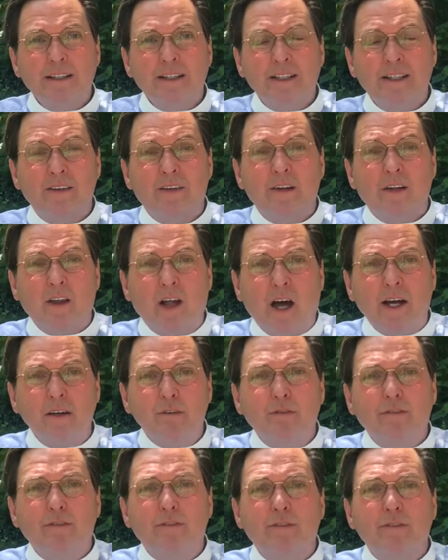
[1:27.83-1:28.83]
in the
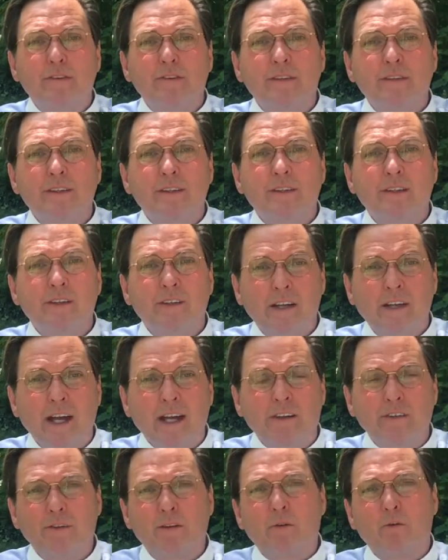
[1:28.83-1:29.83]
life and
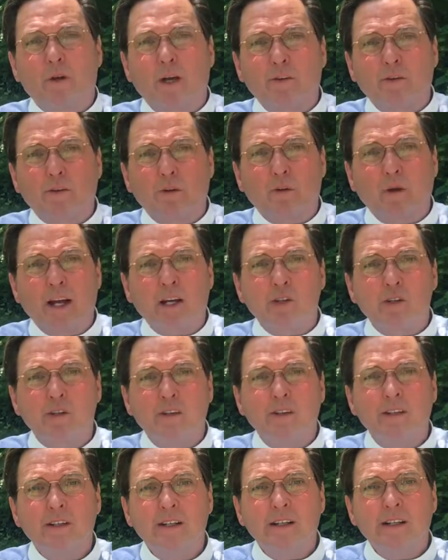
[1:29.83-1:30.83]
death and resurrection
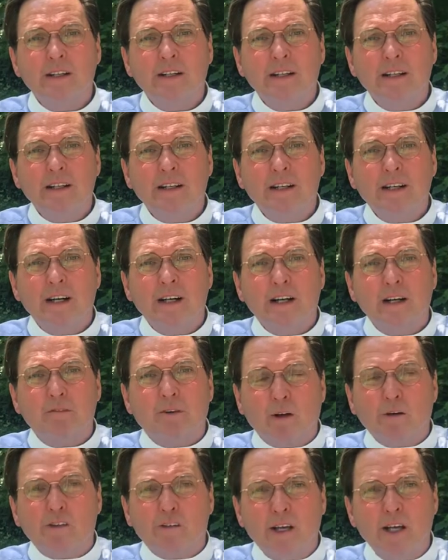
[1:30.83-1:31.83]
of
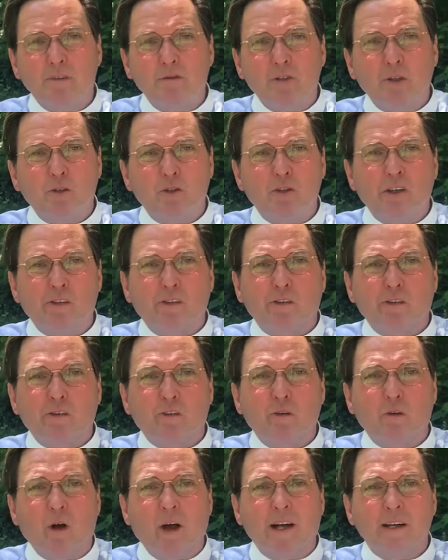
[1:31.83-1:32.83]
our Savior Jesus
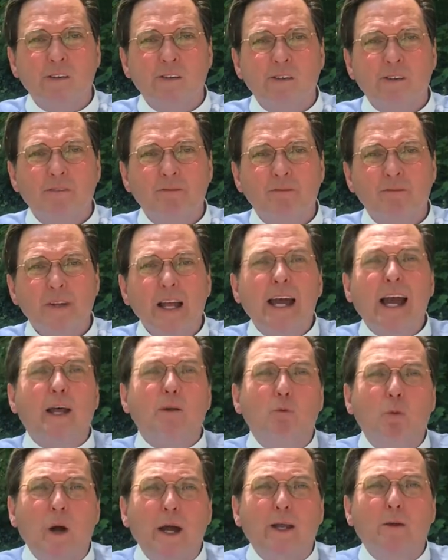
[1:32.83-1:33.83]
Christ.
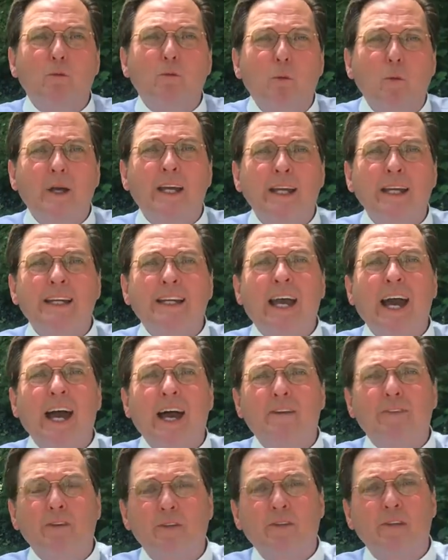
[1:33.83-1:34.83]
And when we
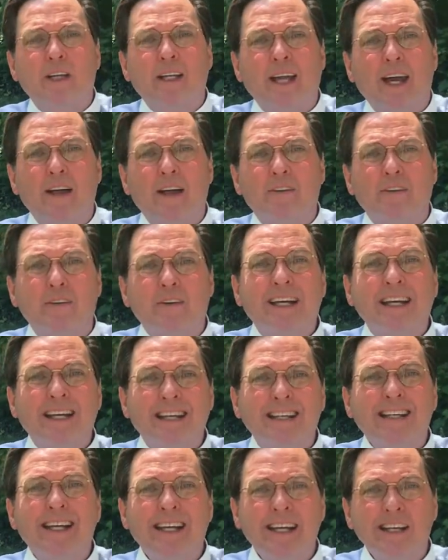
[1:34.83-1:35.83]
gather together
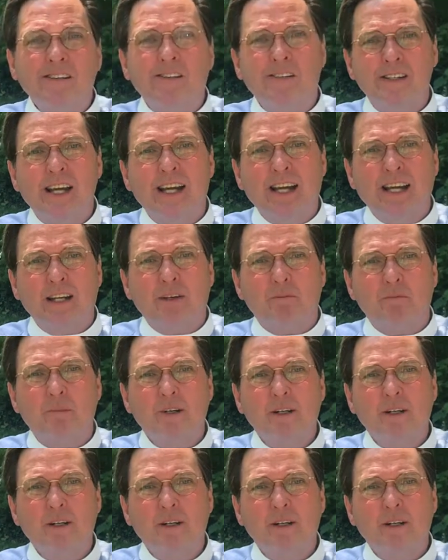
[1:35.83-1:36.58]
in His name